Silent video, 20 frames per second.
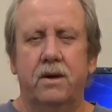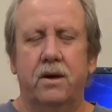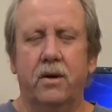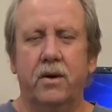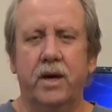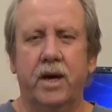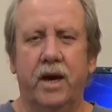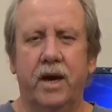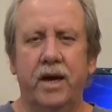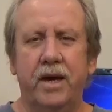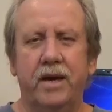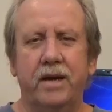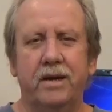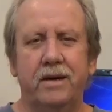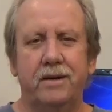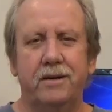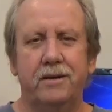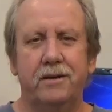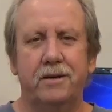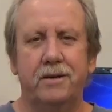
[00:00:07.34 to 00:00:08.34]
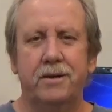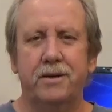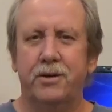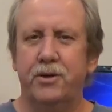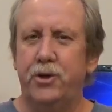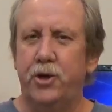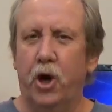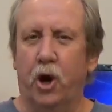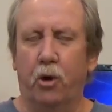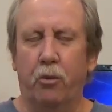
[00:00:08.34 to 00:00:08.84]
Okay,
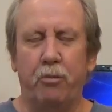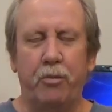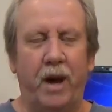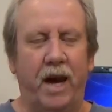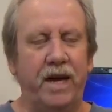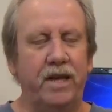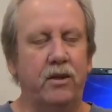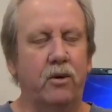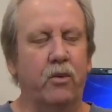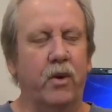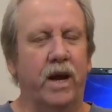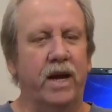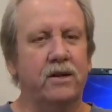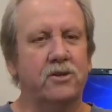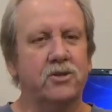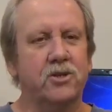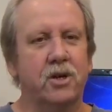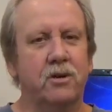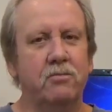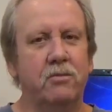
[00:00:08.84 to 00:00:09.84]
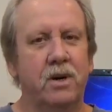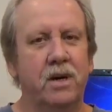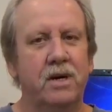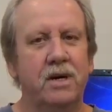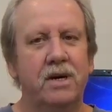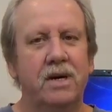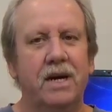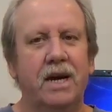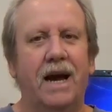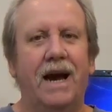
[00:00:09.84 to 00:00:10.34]
don't pay the ransom.
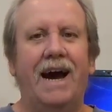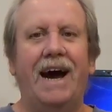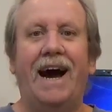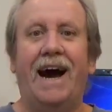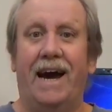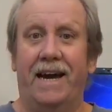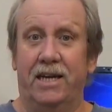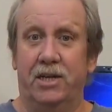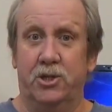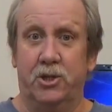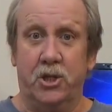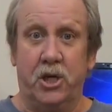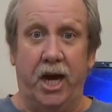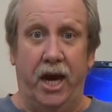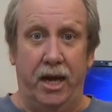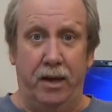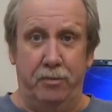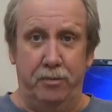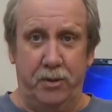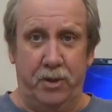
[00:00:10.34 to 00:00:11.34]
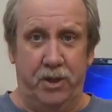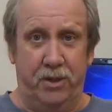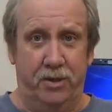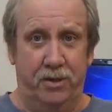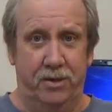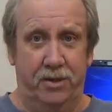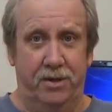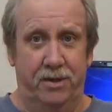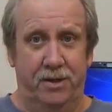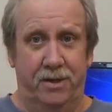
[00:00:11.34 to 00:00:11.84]
I escaped.
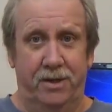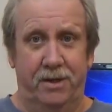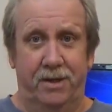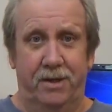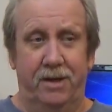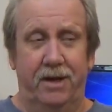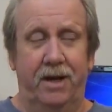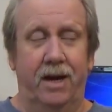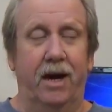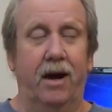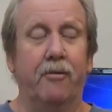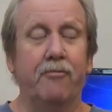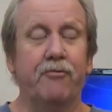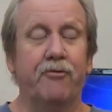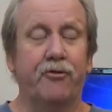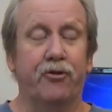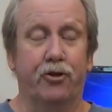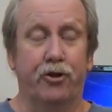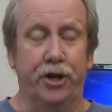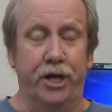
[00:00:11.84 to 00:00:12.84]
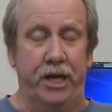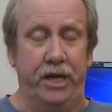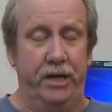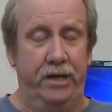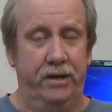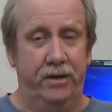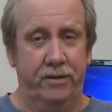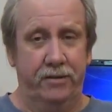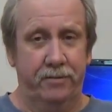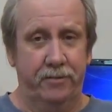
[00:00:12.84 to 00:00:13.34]
I'm free.
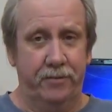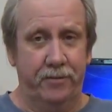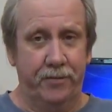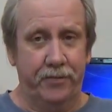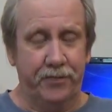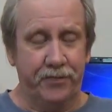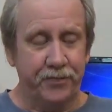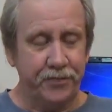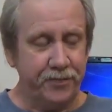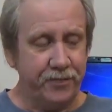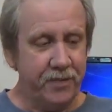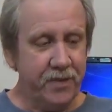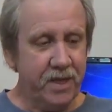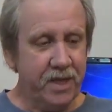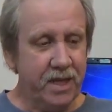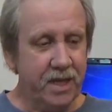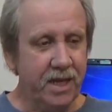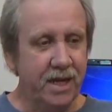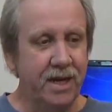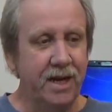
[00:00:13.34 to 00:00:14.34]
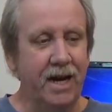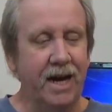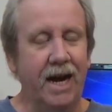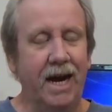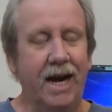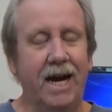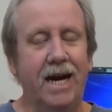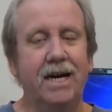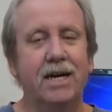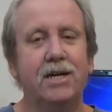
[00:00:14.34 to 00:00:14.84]

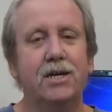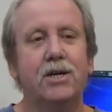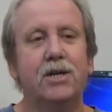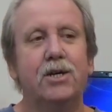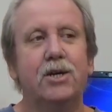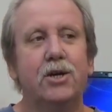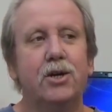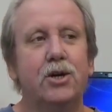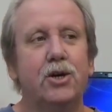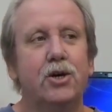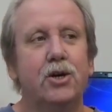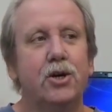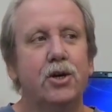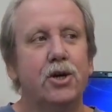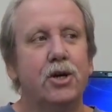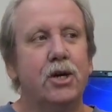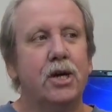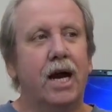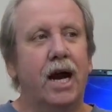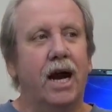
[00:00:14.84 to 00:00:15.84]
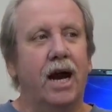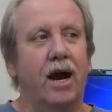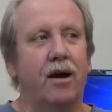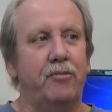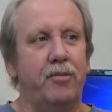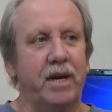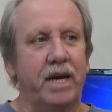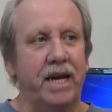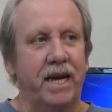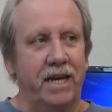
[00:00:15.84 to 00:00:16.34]
Uh,
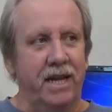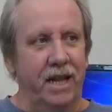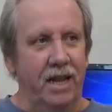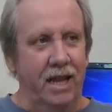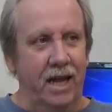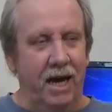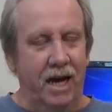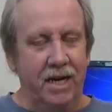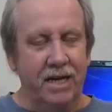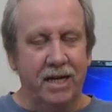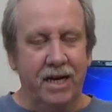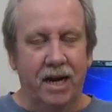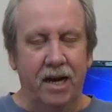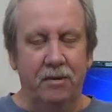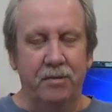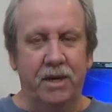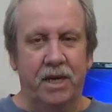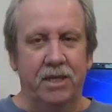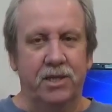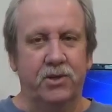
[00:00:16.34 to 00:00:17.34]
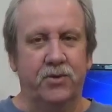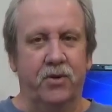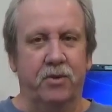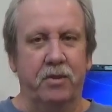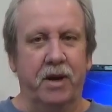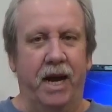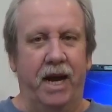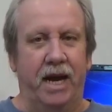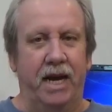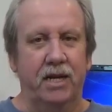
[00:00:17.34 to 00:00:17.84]
I've been getting a lot of comments
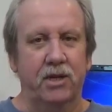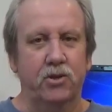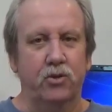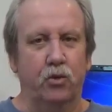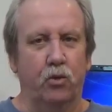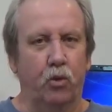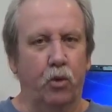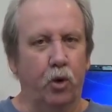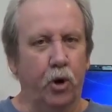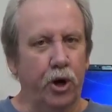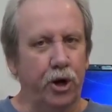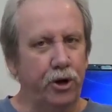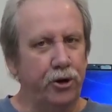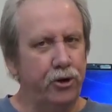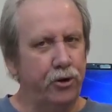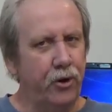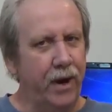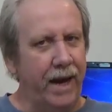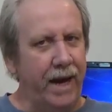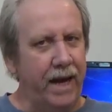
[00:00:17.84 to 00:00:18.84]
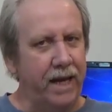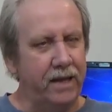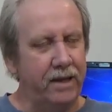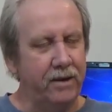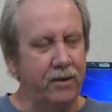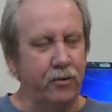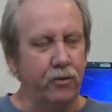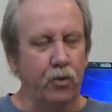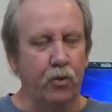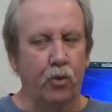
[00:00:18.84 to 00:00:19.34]
from guys. Where are you at?
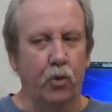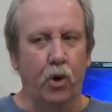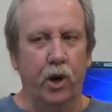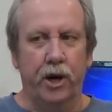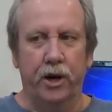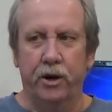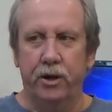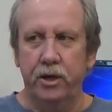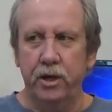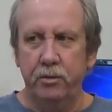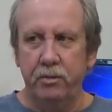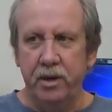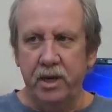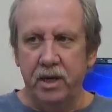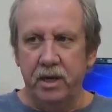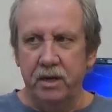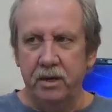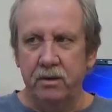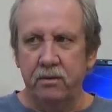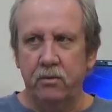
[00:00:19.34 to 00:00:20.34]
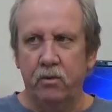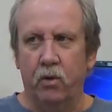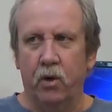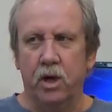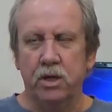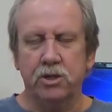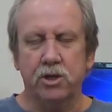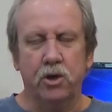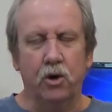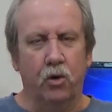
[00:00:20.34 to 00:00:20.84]
Where you been?
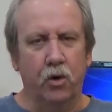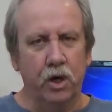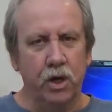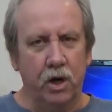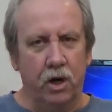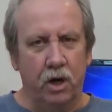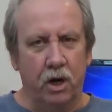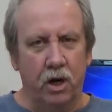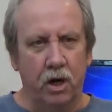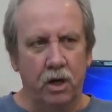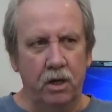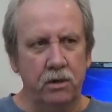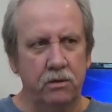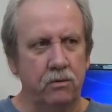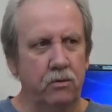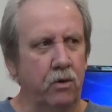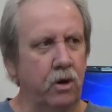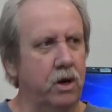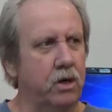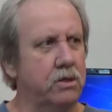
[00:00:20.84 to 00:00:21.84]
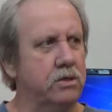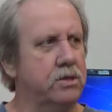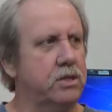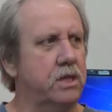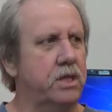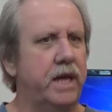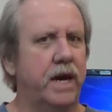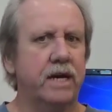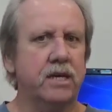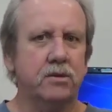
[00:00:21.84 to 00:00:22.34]
What's going on? Where's
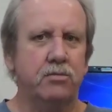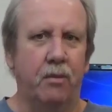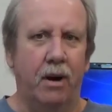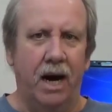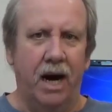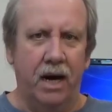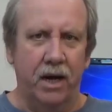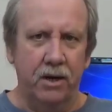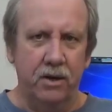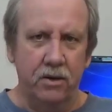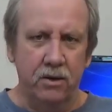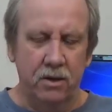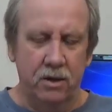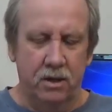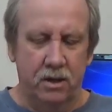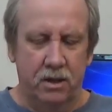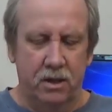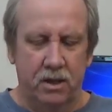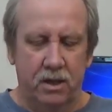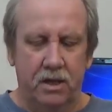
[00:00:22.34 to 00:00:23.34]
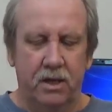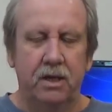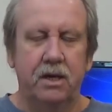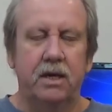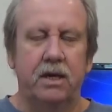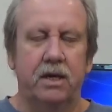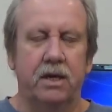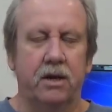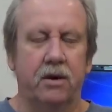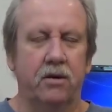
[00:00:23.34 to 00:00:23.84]
the next model?
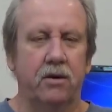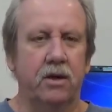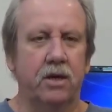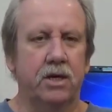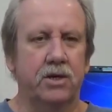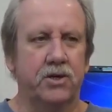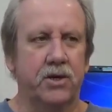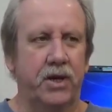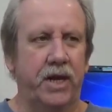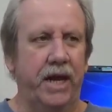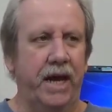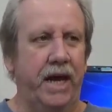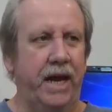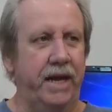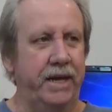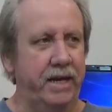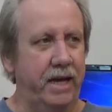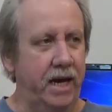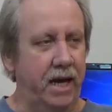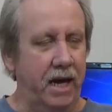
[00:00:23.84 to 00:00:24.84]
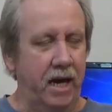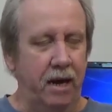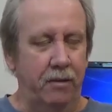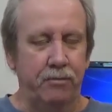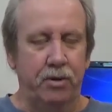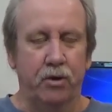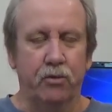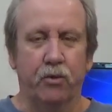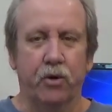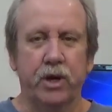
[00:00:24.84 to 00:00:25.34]
And all this and that.
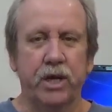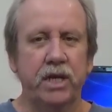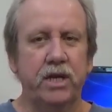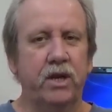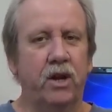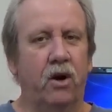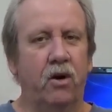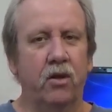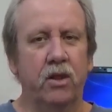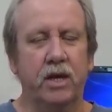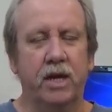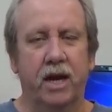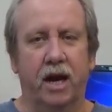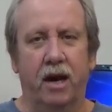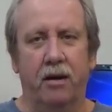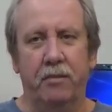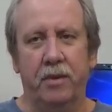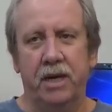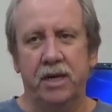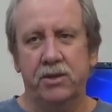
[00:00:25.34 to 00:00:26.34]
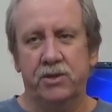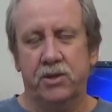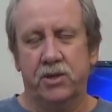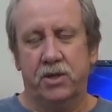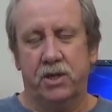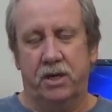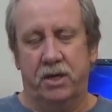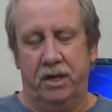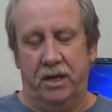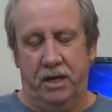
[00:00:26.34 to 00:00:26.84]
I've been reading all the
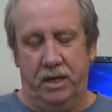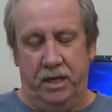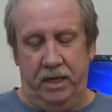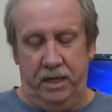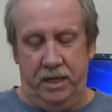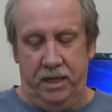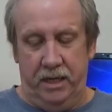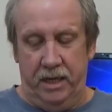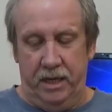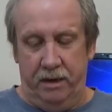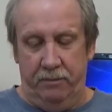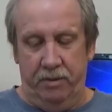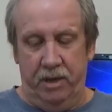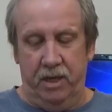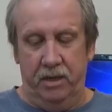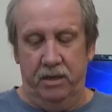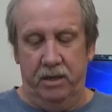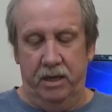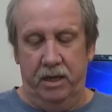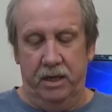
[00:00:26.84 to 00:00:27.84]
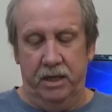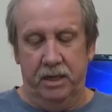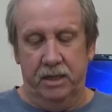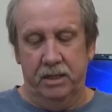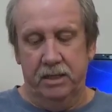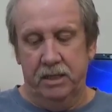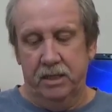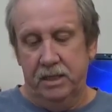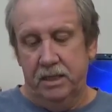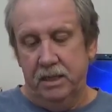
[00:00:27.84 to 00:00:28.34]
comments and I've been,
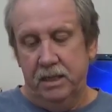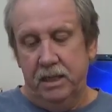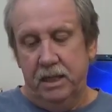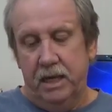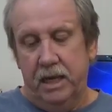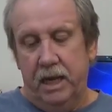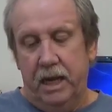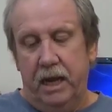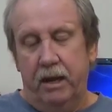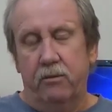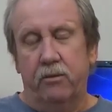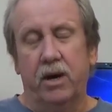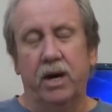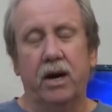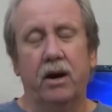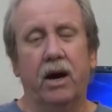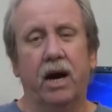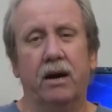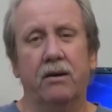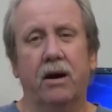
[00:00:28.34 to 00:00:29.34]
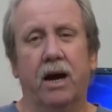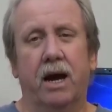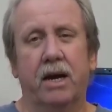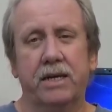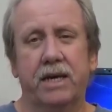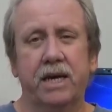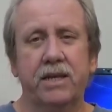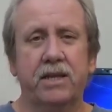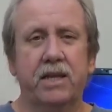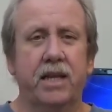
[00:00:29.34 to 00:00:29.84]
uh, well, I'll,
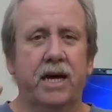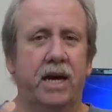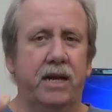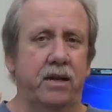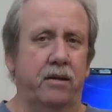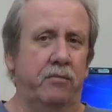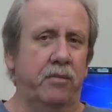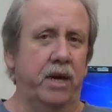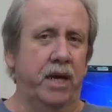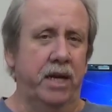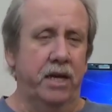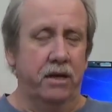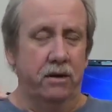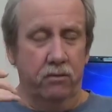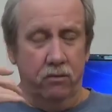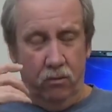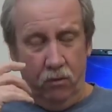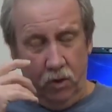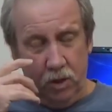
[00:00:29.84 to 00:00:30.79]
I'll, get to that in a minute.